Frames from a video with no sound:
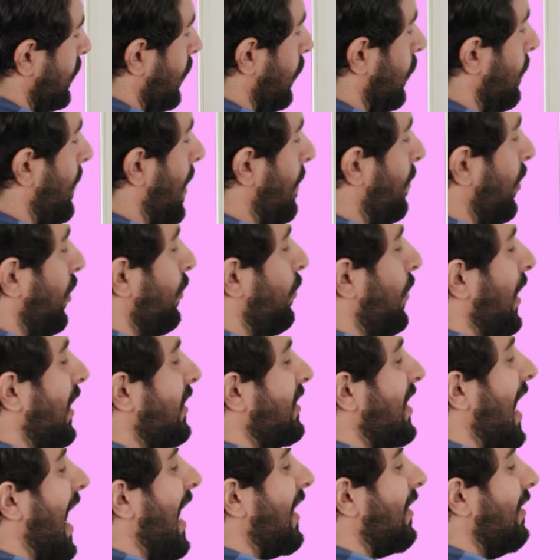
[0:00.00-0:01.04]
So remember, if we
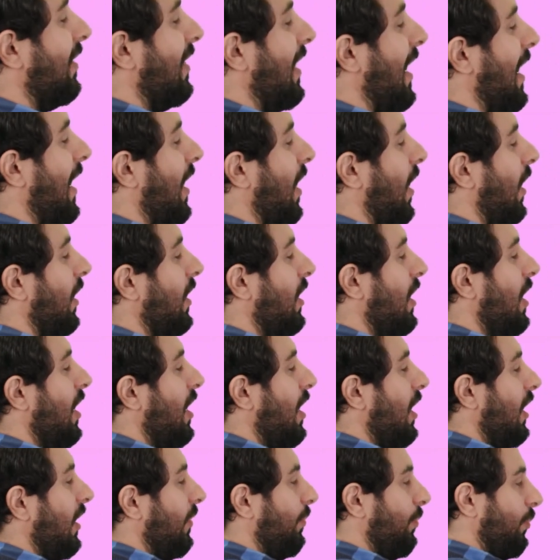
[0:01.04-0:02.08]
attack there,
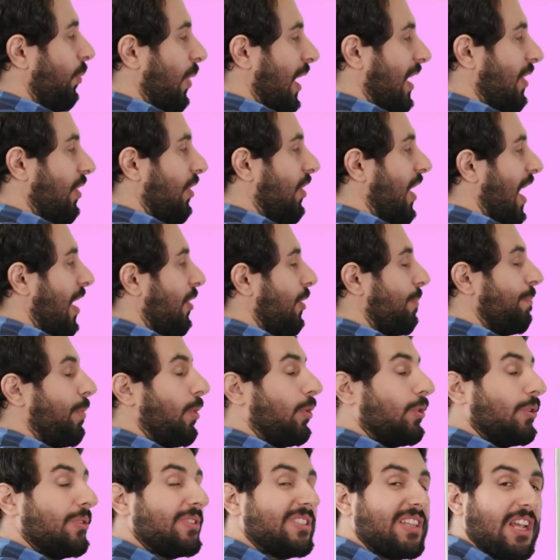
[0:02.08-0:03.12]
right, the
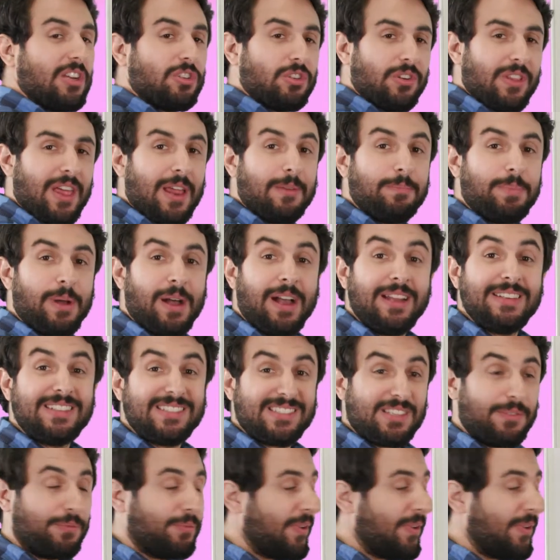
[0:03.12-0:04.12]
polarization of that bond is a